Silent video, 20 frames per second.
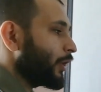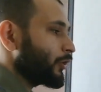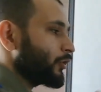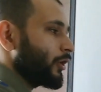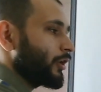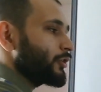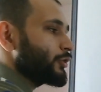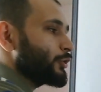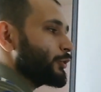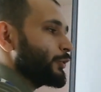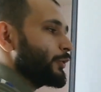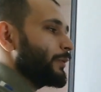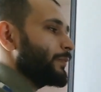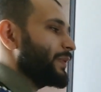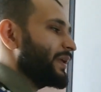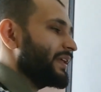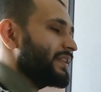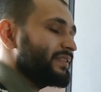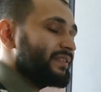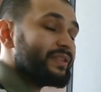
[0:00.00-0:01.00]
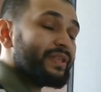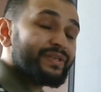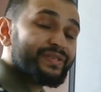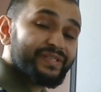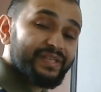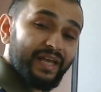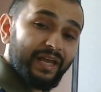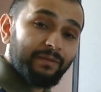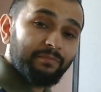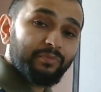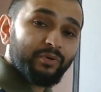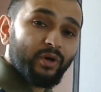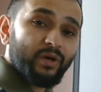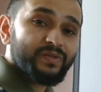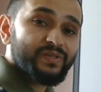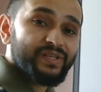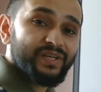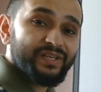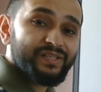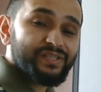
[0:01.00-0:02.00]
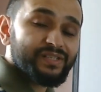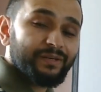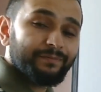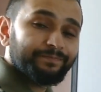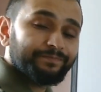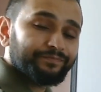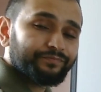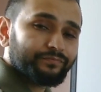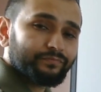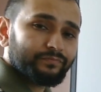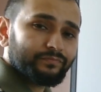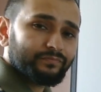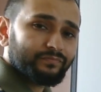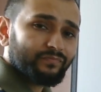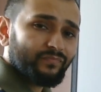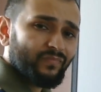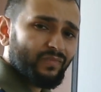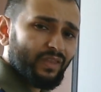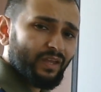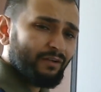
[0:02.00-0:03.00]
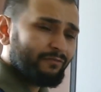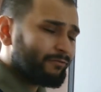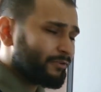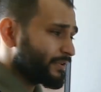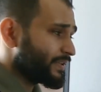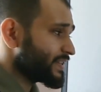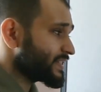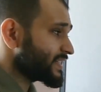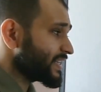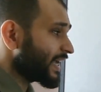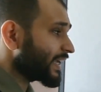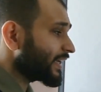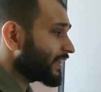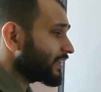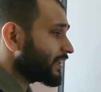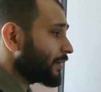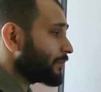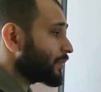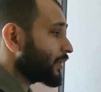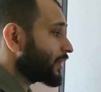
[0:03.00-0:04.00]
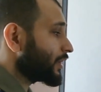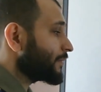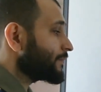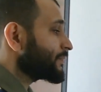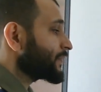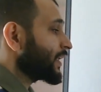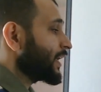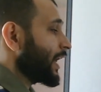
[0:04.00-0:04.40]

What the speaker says: we are going to repeat the same process for the second number.